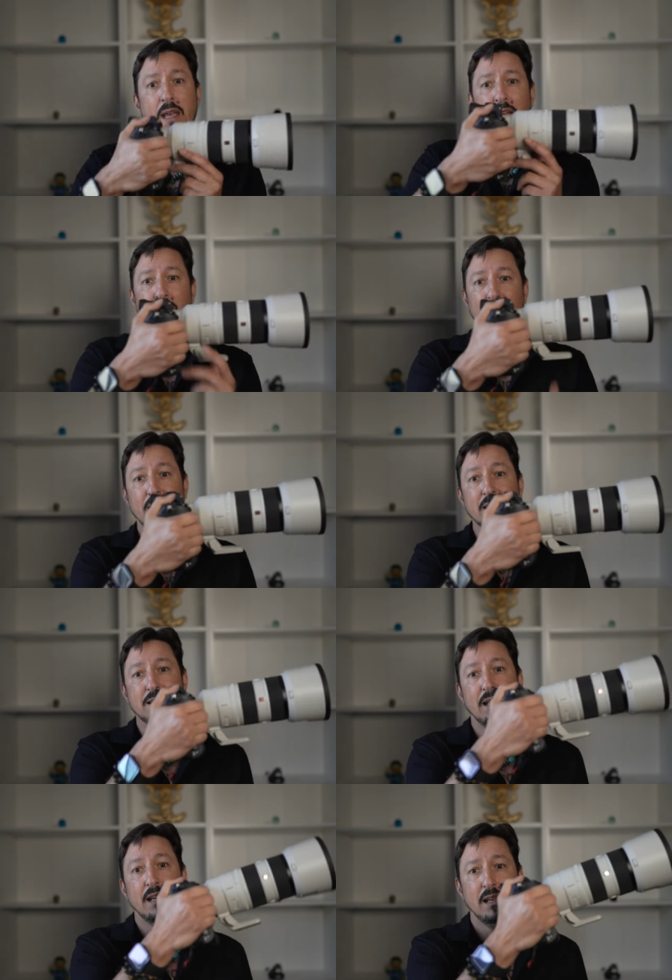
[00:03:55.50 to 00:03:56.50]
And
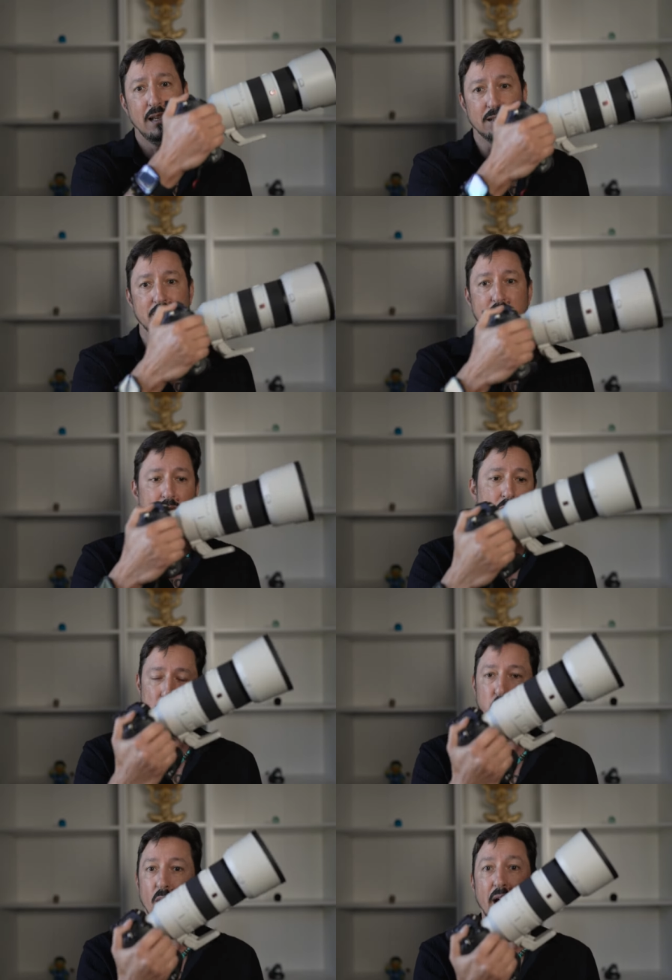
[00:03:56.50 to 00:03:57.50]
this is
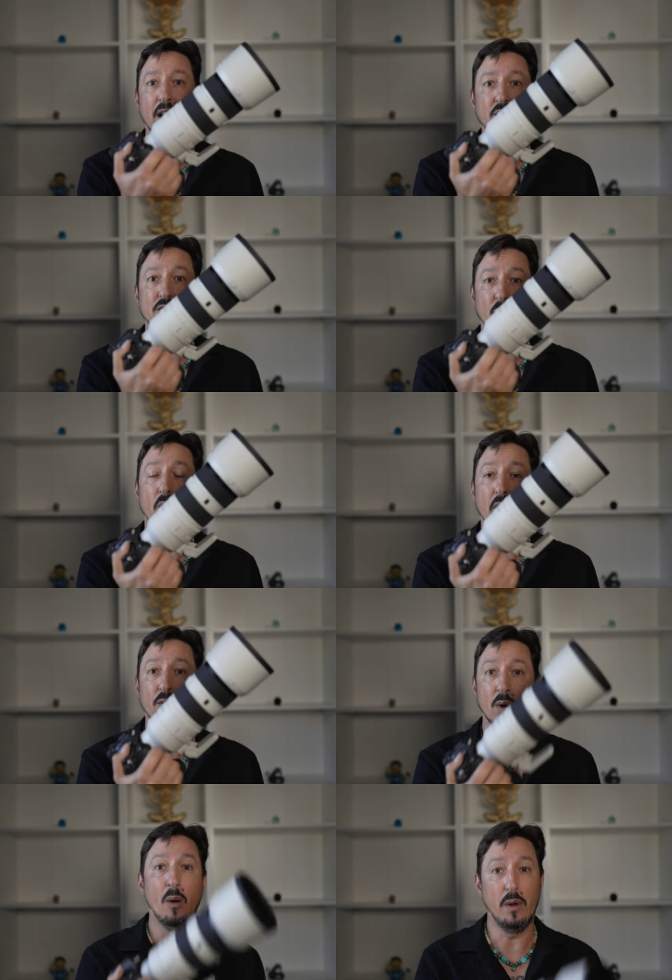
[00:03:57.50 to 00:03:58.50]
what I used to walk
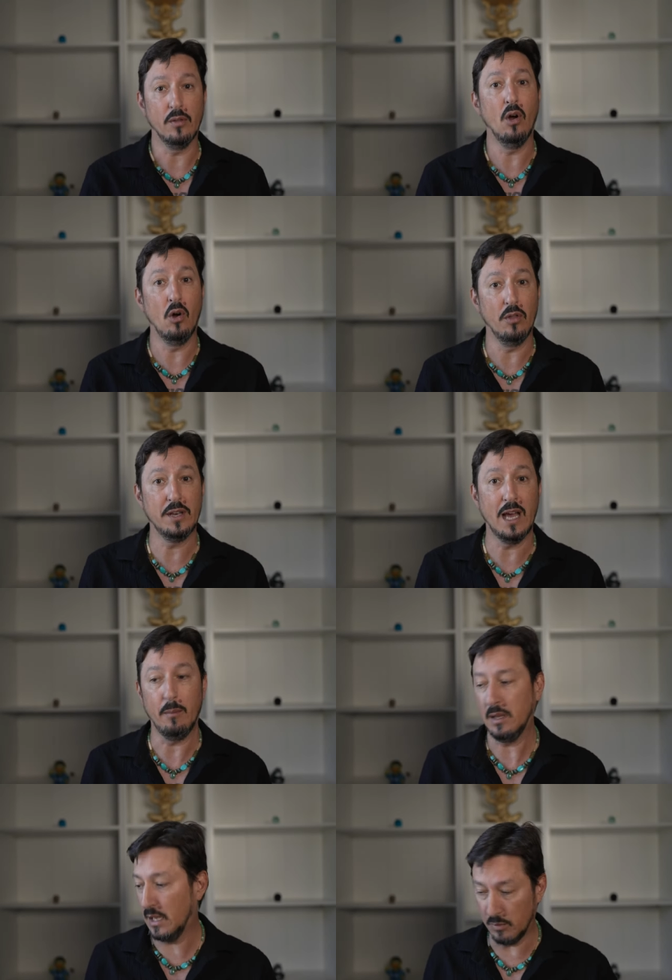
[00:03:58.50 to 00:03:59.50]
around with all the
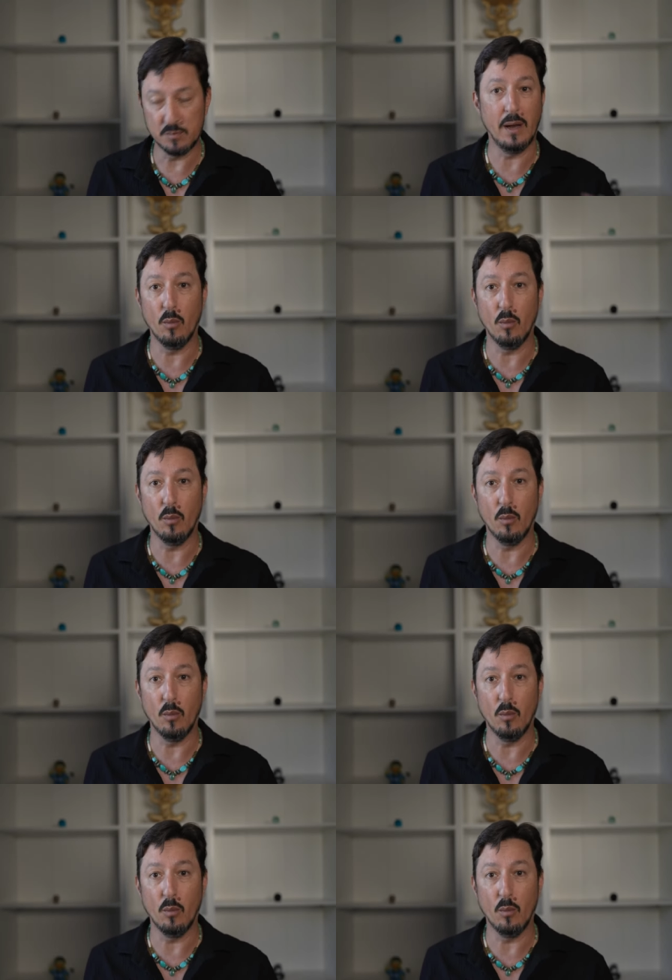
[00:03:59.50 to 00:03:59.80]
time. It was my